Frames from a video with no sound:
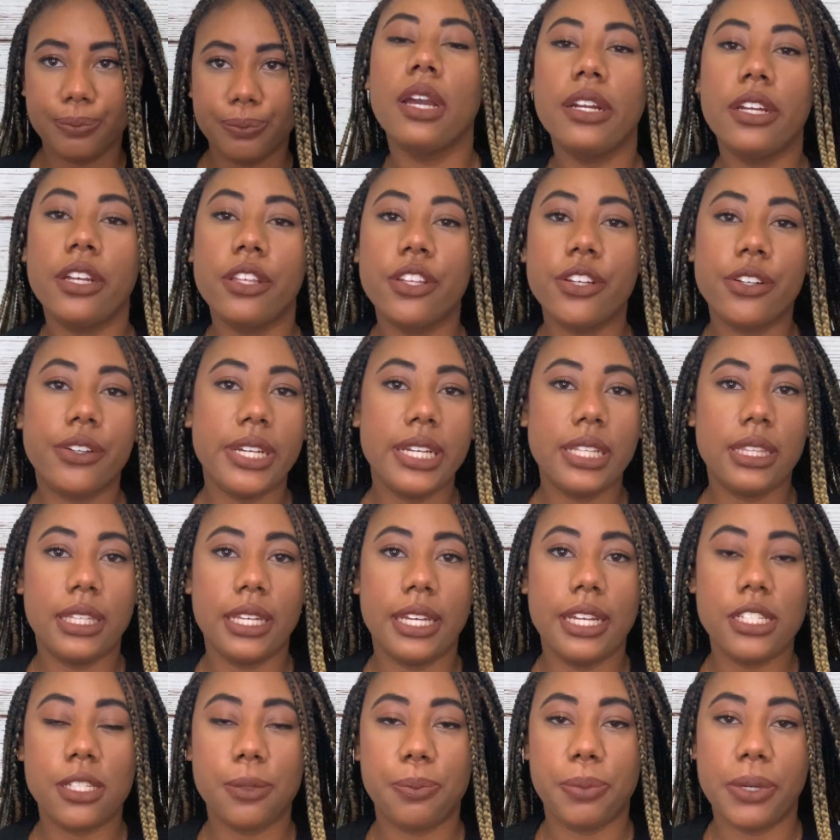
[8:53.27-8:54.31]
Another great
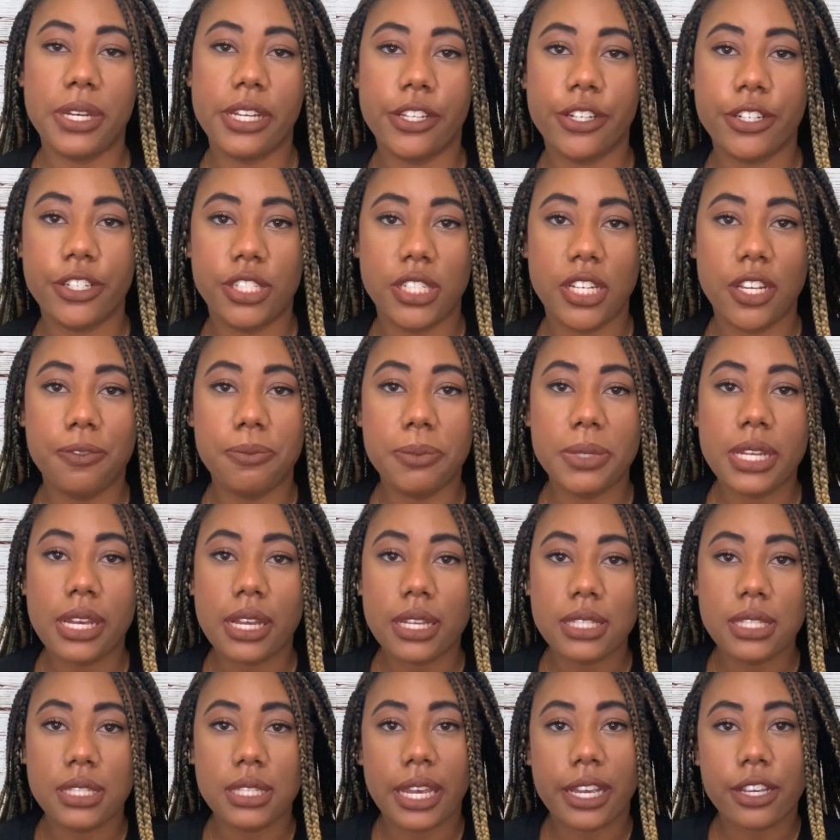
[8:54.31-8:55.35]
thing to put in your
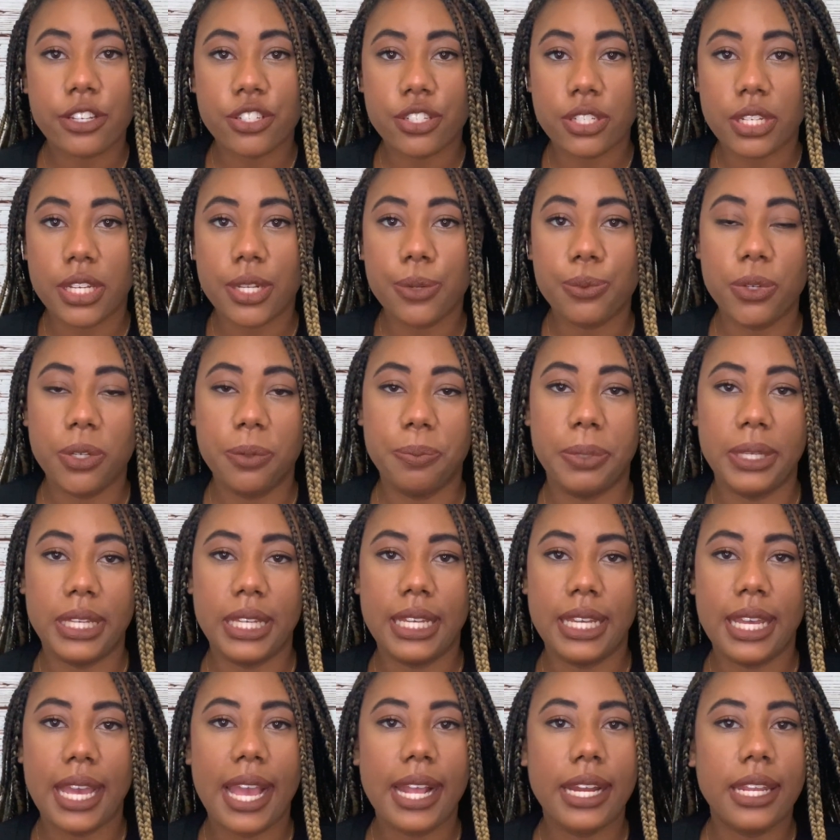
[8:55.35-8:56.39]
achievement section would
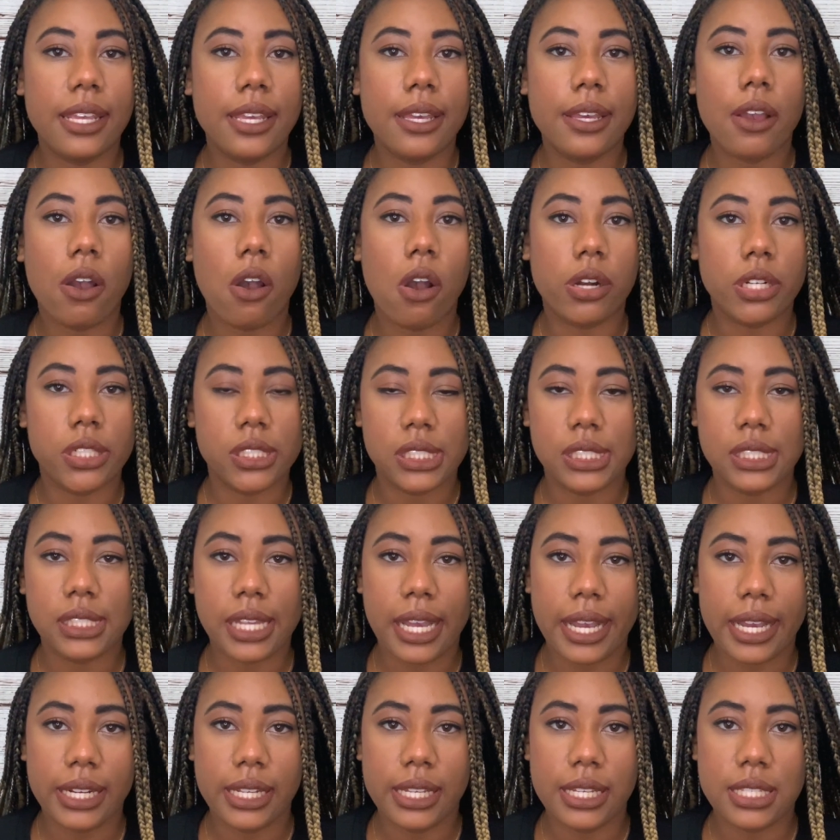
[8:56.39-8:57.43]
be any honor
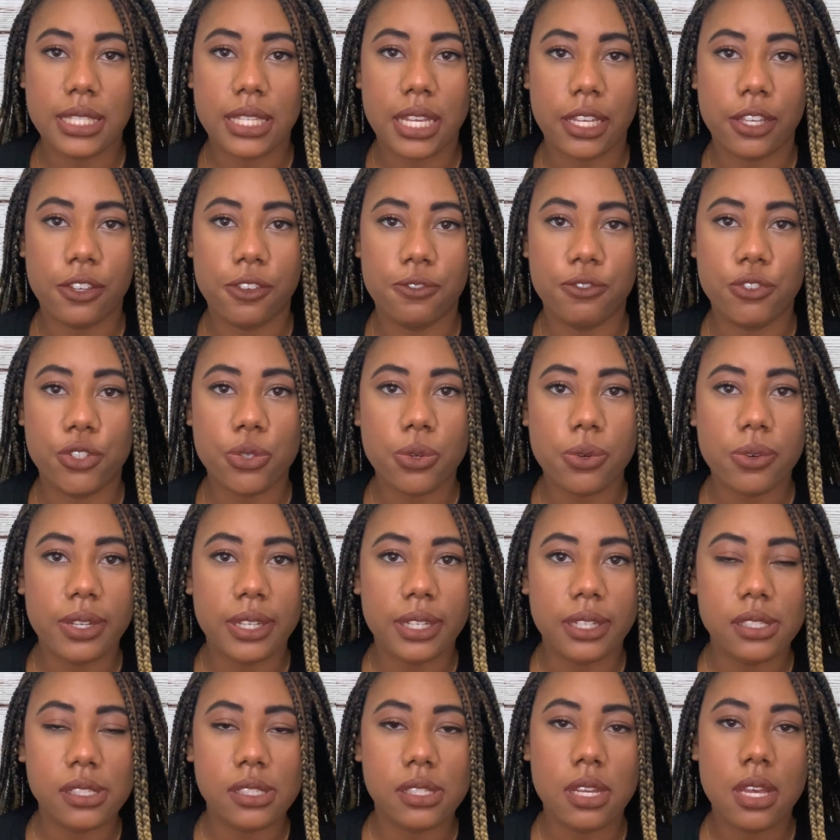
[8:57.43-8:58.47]
societies that you've
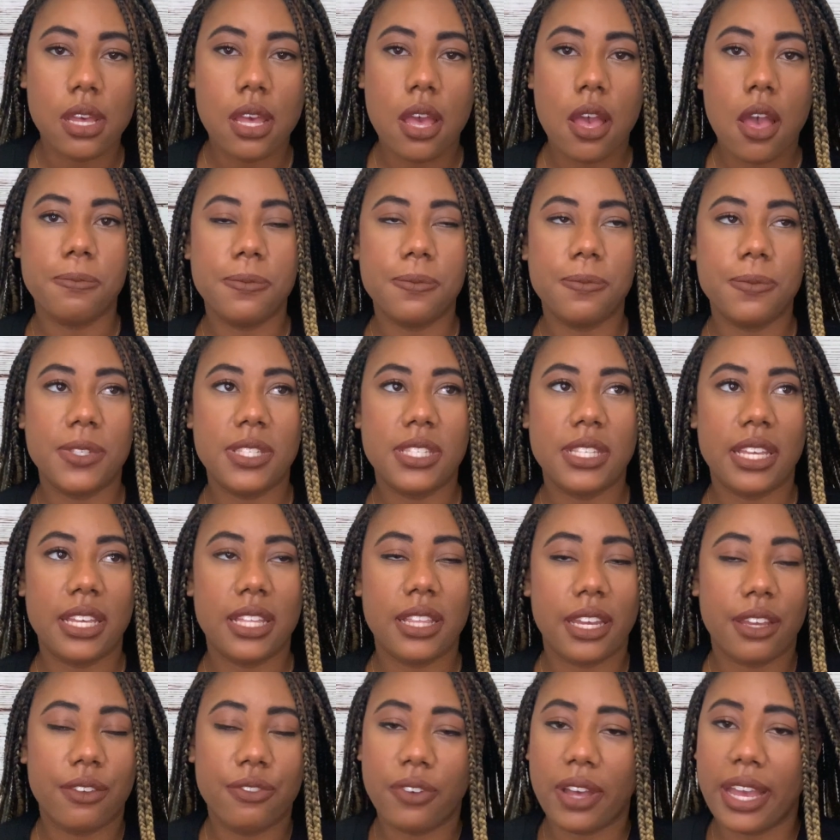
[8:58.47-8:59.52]
joined, say
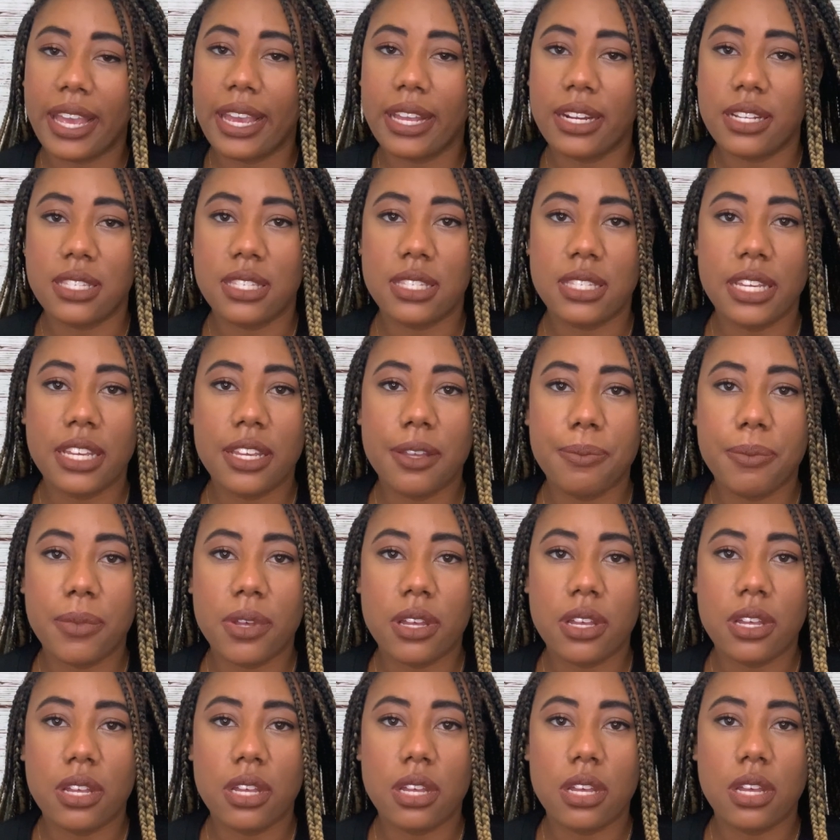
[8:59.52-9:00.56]
like Phi Eta
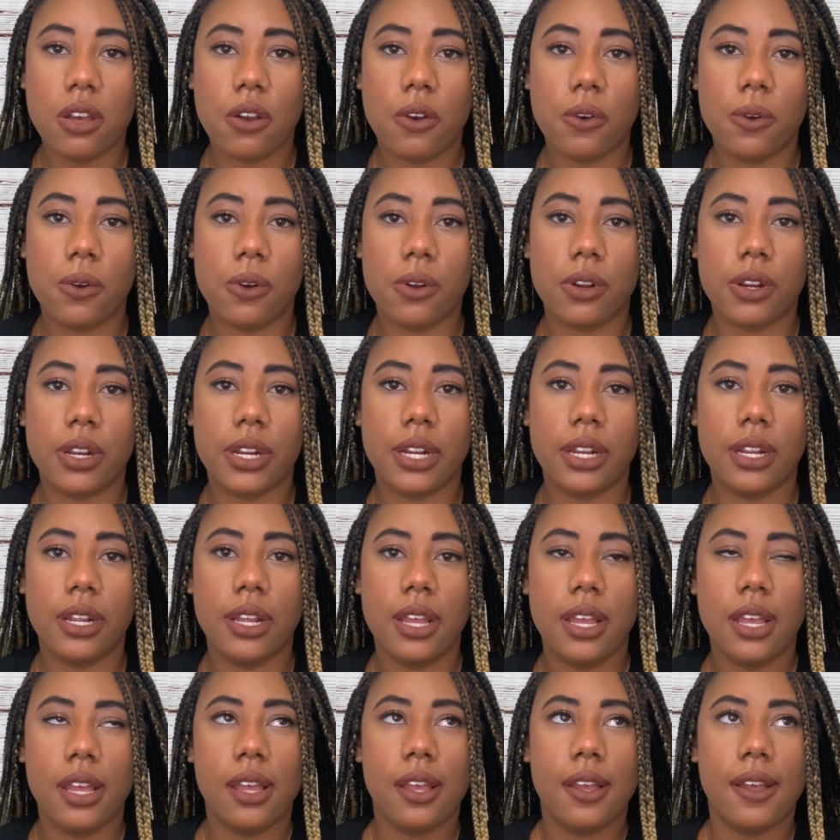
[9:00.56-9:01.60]
Sigma or
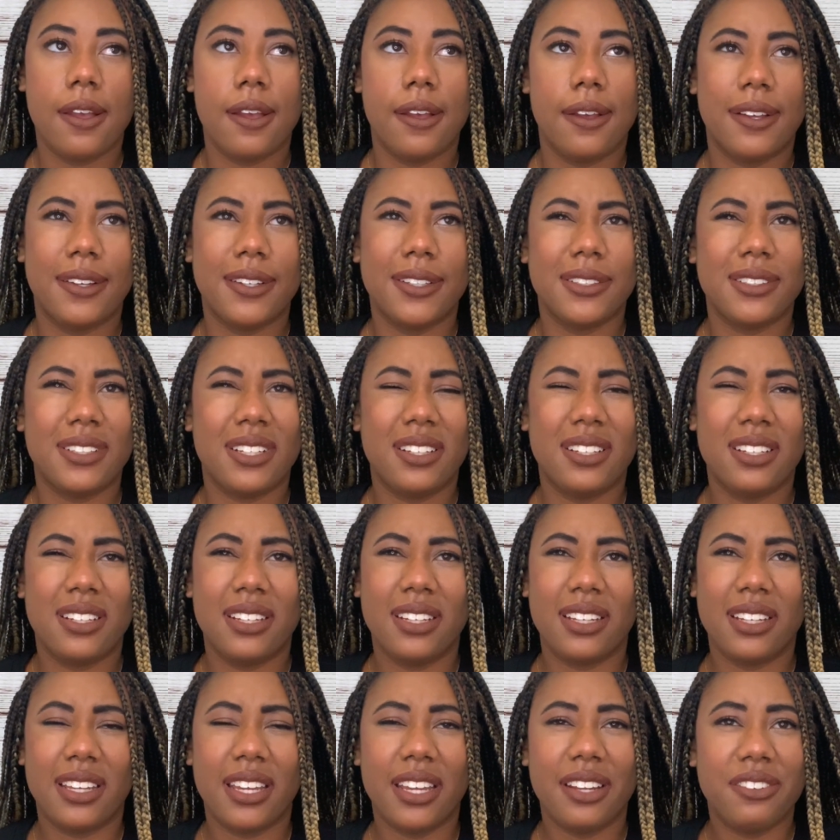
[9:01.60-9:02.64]

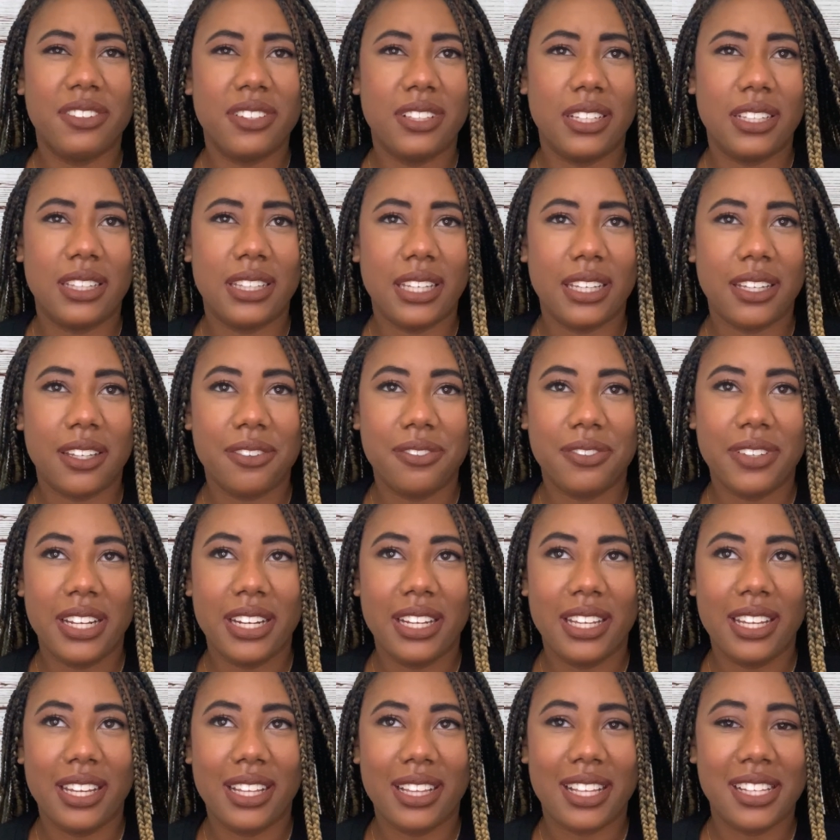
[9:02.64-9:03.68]
I can't really think of
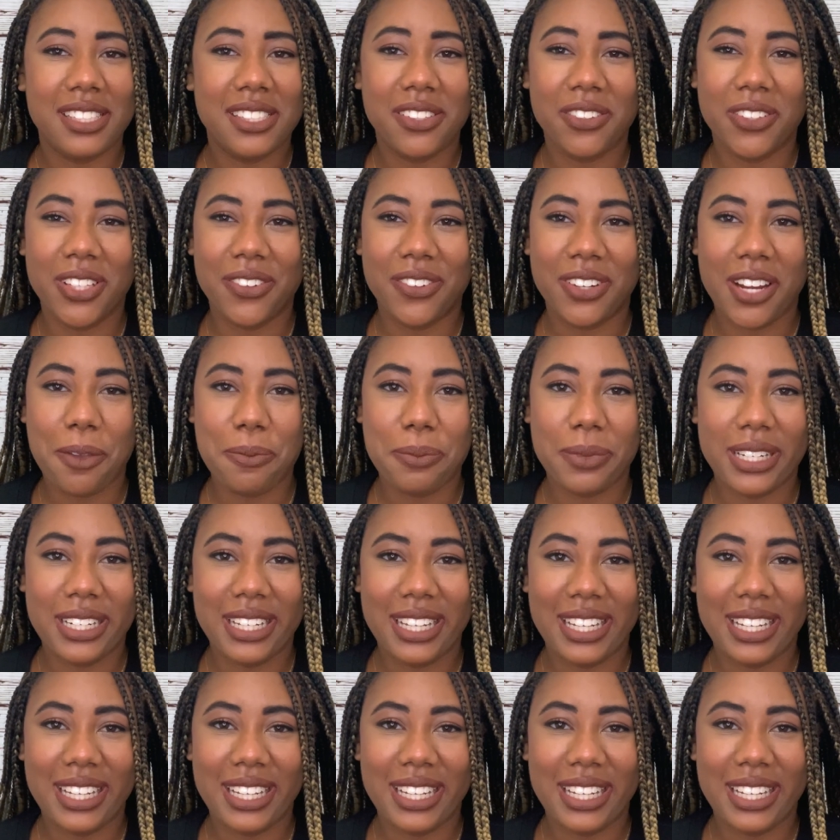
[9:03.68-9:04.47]
any. That's the only one I'm